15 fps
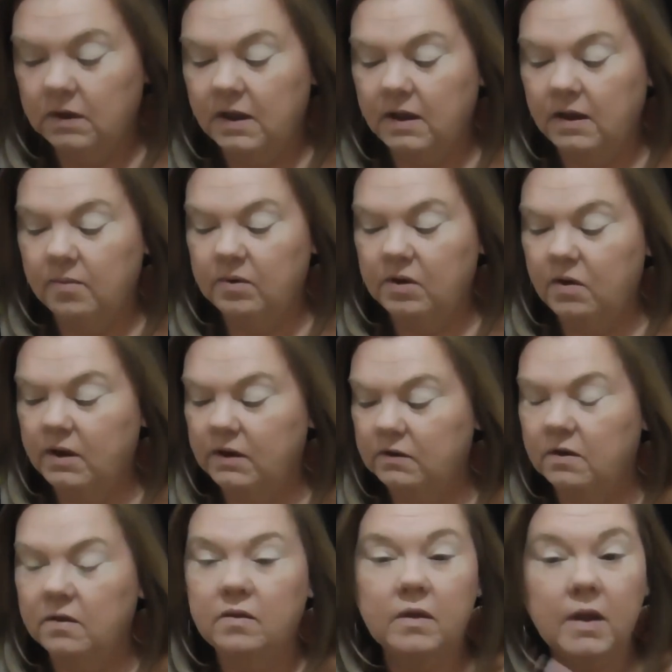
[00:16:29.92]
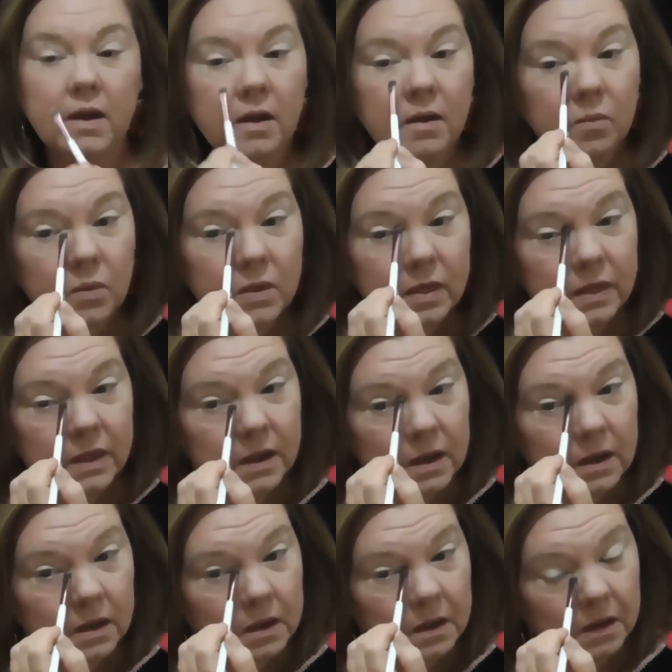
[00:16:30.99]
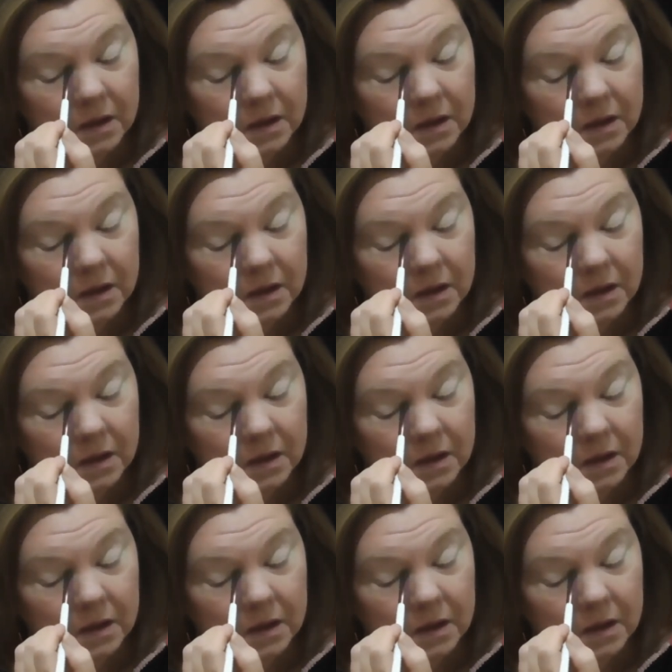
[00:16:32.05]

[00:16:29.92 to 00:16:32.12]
Okay, I'm going to start with the